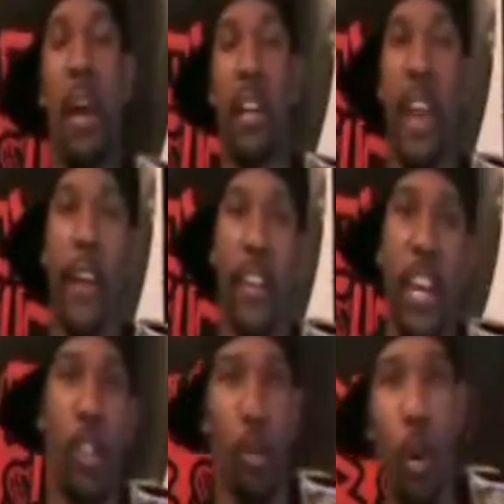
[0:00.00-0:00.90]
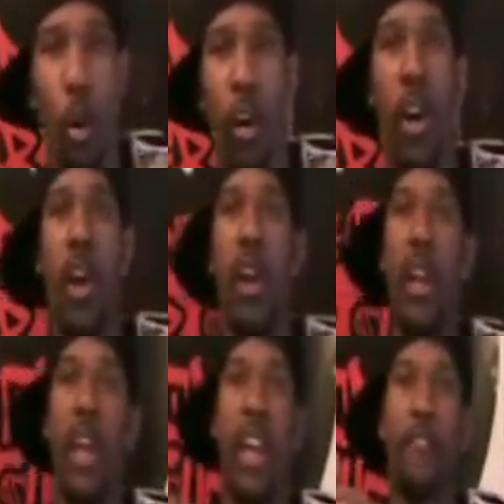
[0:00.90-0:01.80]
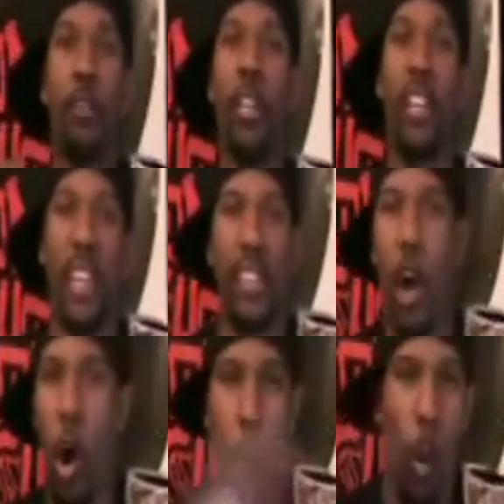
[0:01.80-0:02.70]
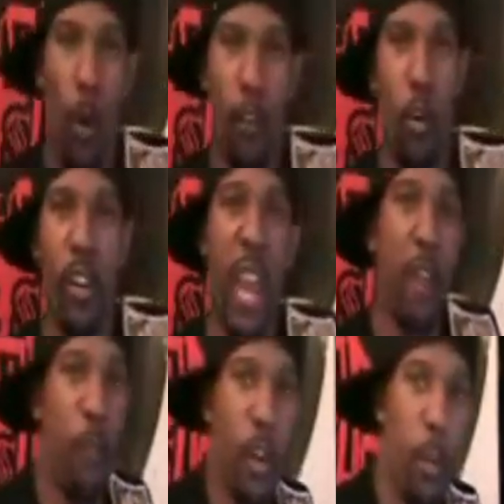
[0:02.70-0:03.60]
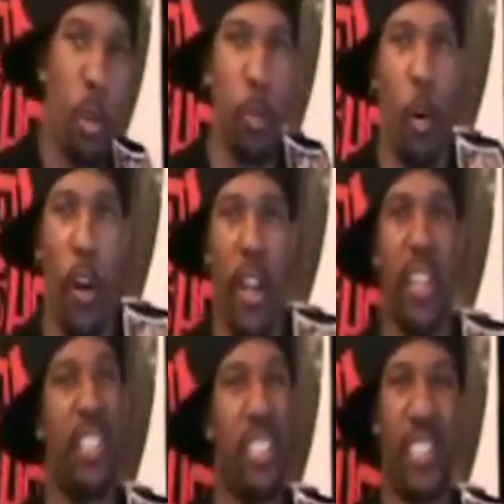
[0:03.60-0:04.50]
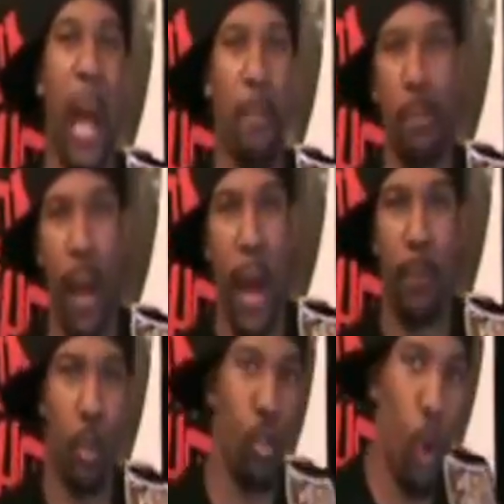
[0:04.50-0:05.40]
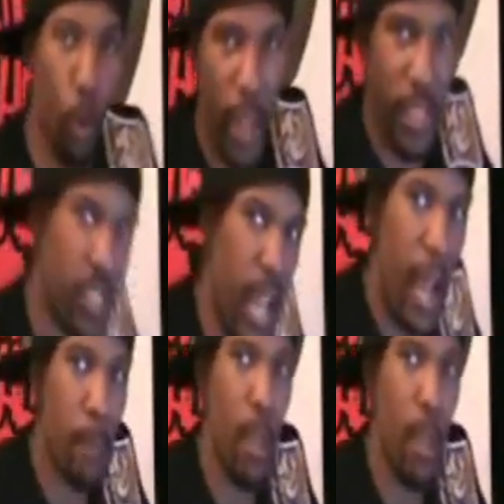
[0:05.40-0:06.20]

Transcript: Now, Gears of War, if you look at the whole overall game, for the most part, it's just stop and pop. You go there, stop,